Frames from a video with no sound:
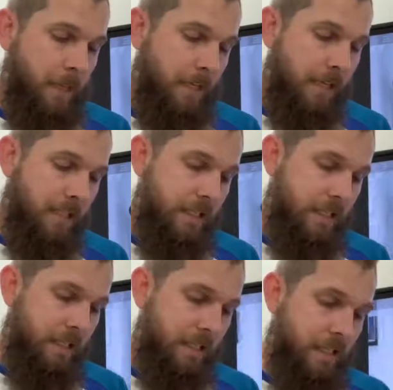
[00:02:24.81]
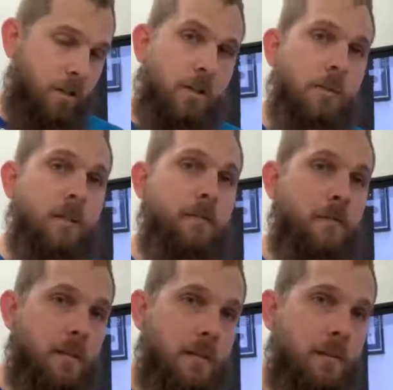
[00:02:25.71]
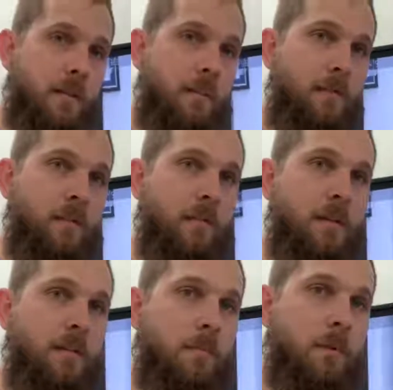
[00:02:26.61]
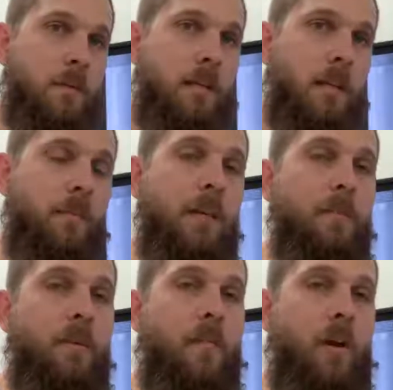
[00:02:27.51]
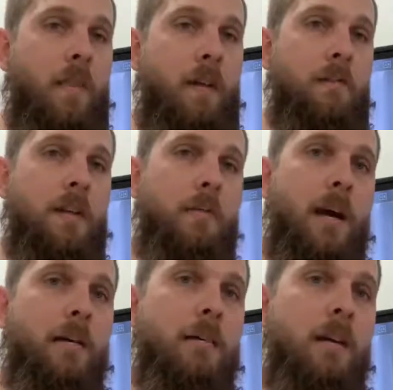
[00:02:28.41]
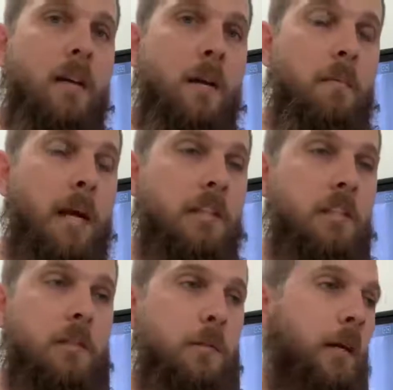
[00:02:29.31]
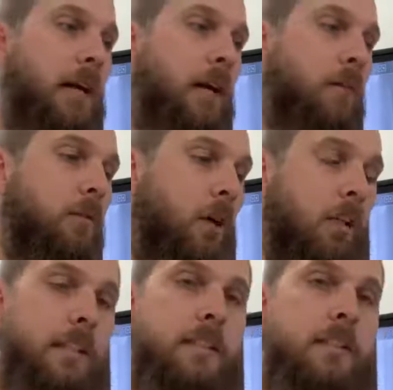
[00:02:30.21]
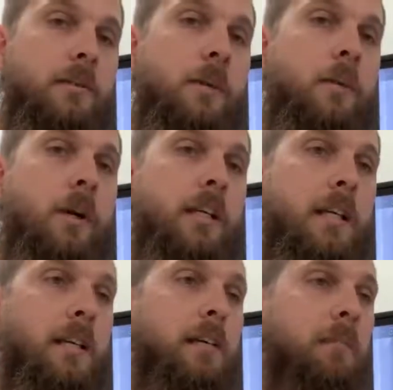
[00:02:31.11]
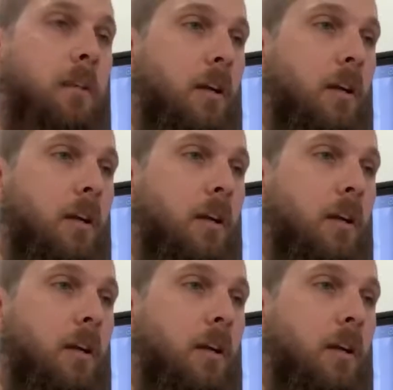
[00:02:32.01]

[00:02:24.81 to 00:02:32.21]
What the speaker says: allows us to assess not only what the foot is doing, but for the rest of the body. And then we can provide that feedback back to our colleagues who are working,